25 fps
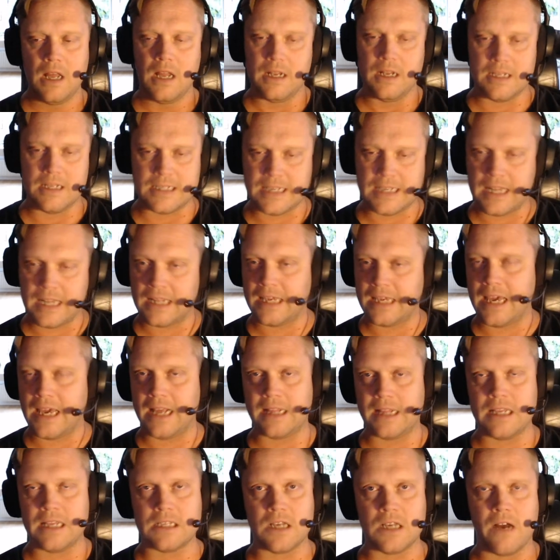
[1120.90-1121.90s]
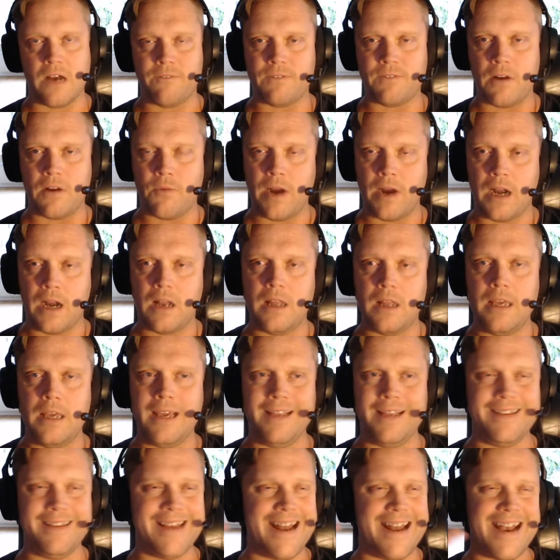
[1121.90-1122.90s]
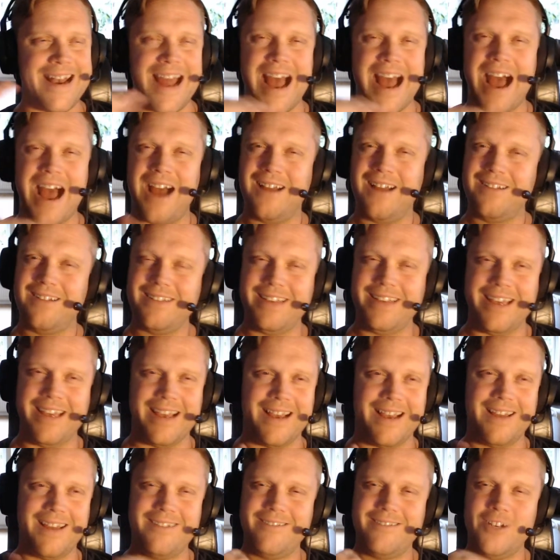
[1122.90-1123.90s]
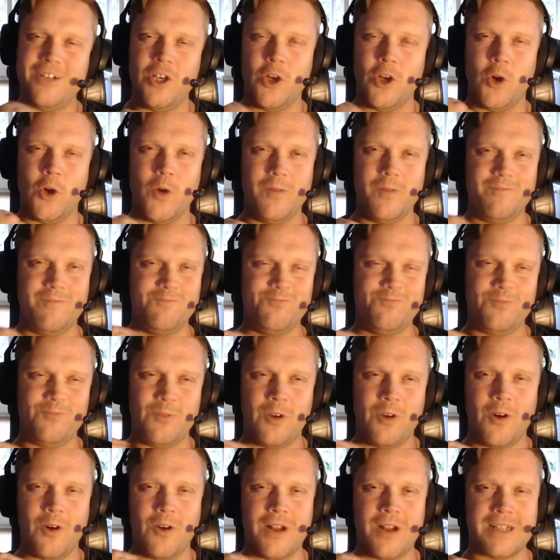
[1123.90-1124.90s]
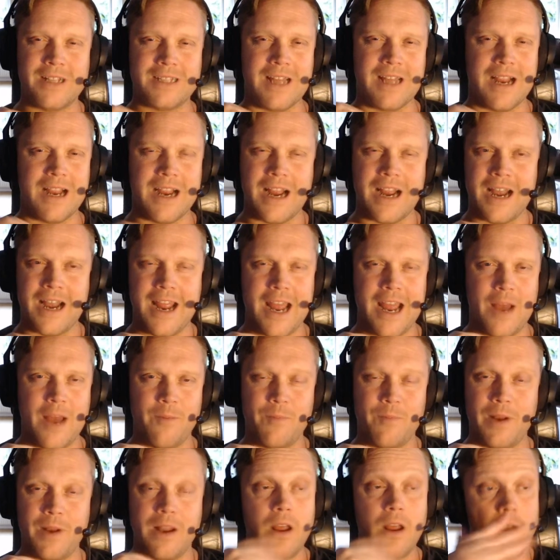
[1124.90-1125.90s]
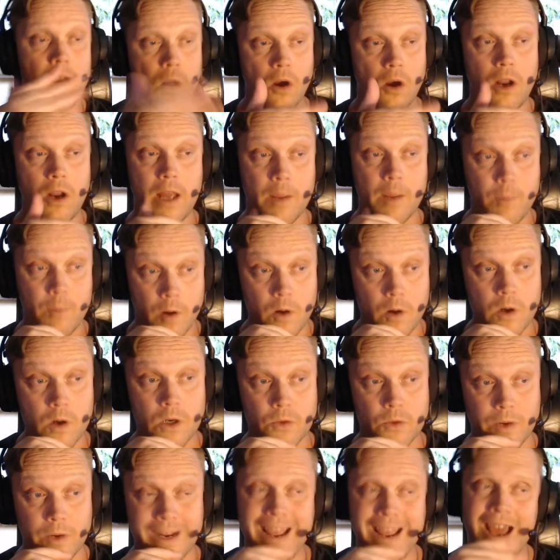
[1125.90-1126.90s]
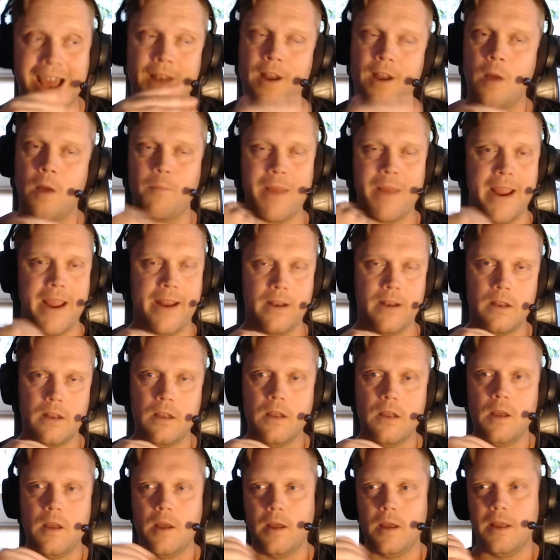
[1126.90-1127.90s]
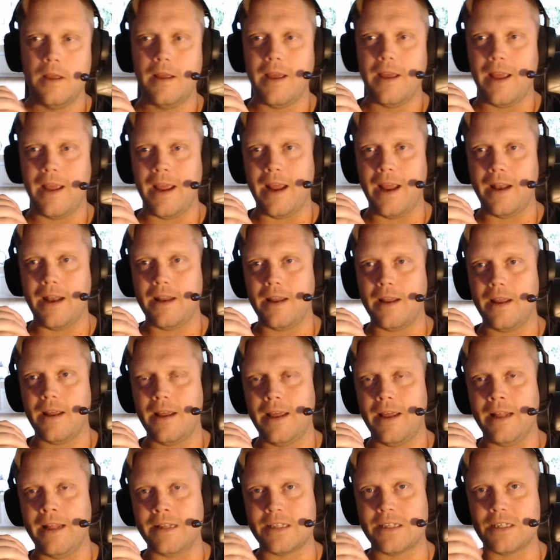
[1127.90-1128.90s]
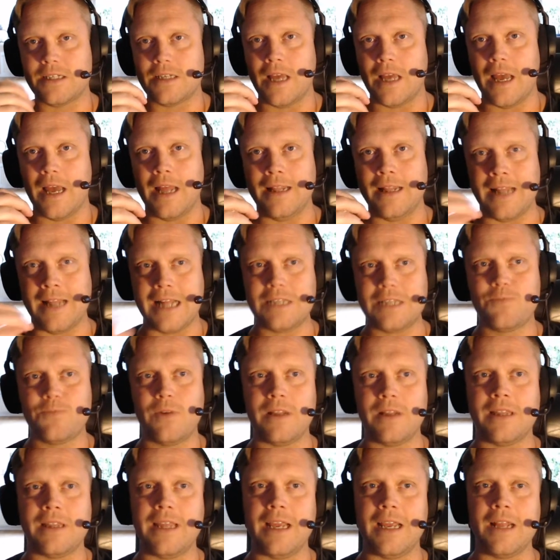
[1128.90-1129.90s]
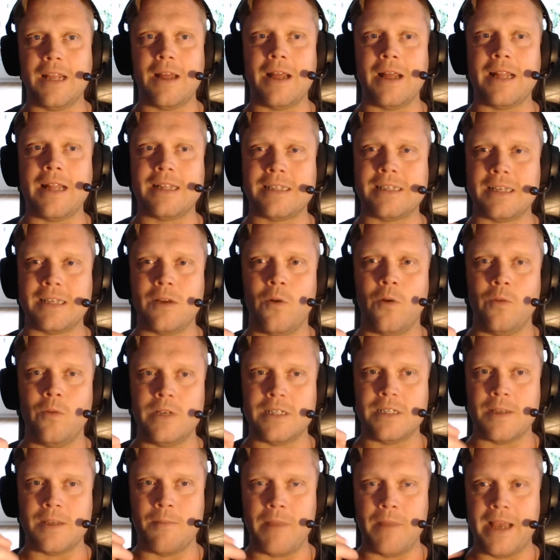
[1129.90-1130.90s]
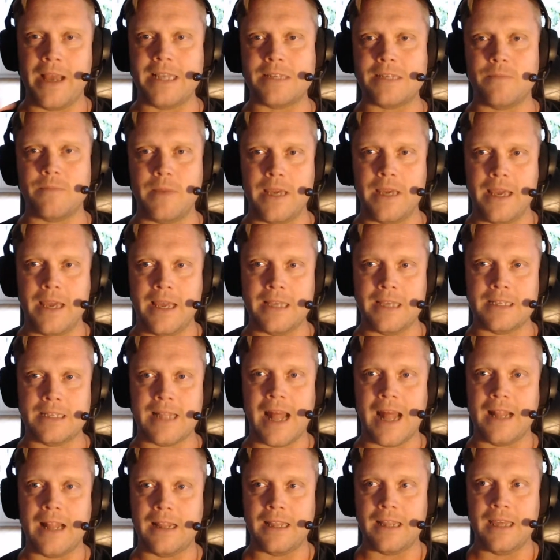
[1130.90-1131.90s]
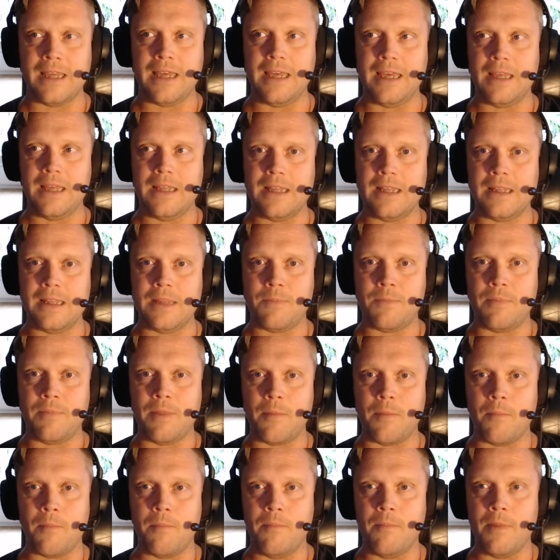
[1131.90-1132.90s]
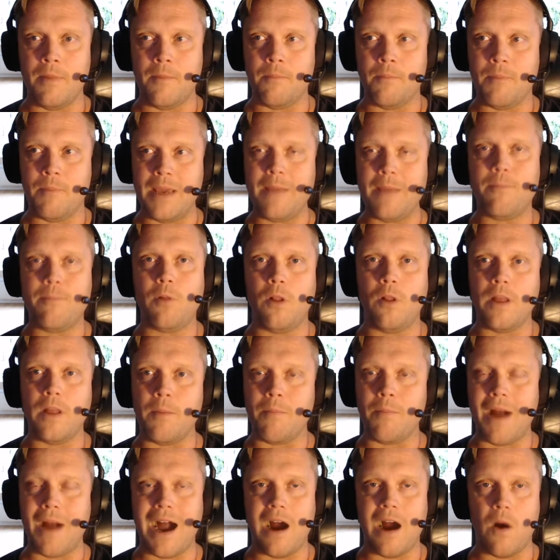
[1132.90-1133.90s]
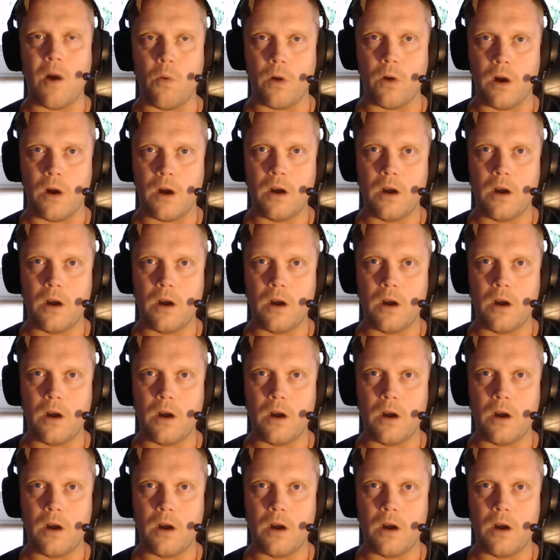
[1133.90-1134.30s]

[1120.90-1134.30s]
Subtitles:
kick this off directly." Yeah, nah, yeah, no, that's not gonna happen. Oh, you like poetry? Yeah, no, banned. And that's one thing that it's always amazed me is that the people in power,